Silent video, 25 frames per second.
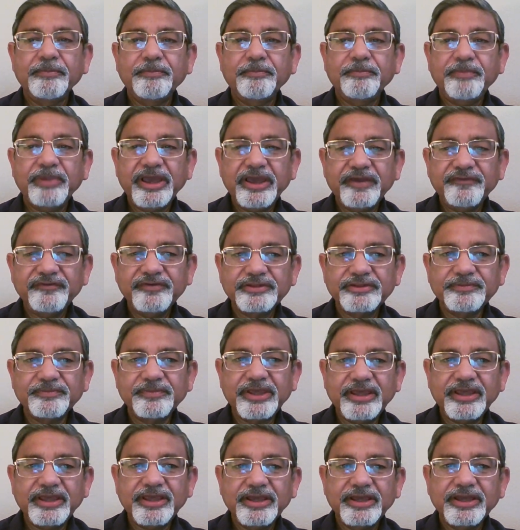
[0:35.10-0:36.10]
Bear with
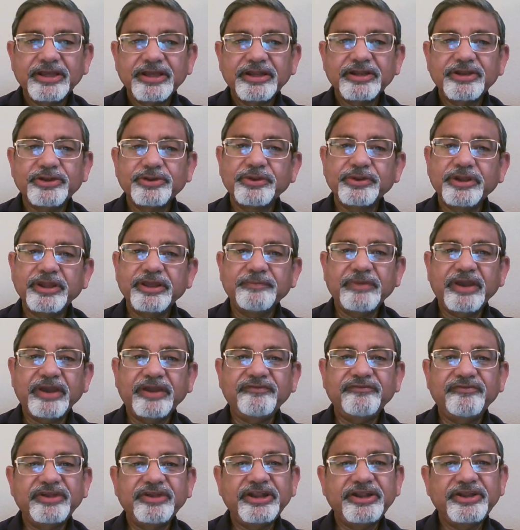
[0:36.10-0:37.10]
me during my
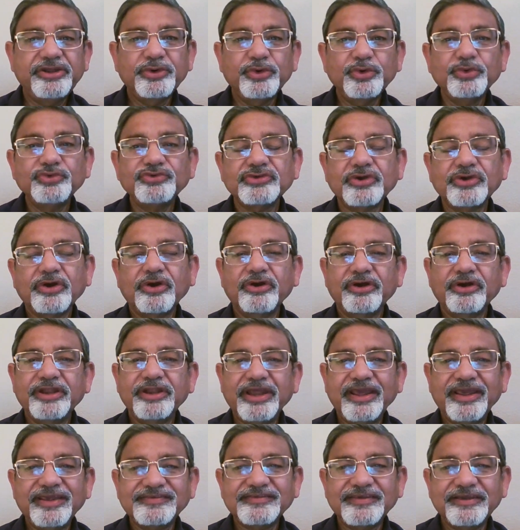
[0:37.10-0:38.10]
videos on
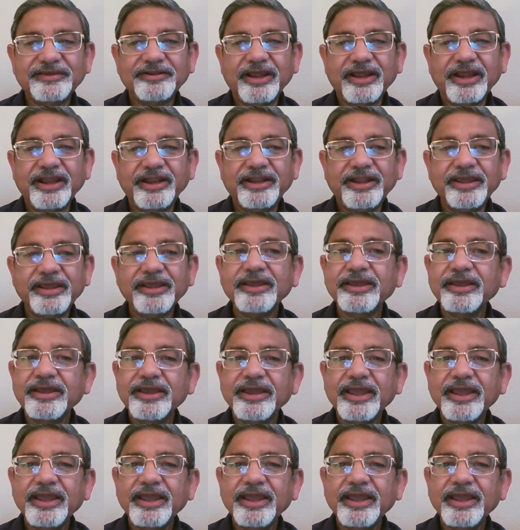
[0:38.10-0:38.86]
essay writing,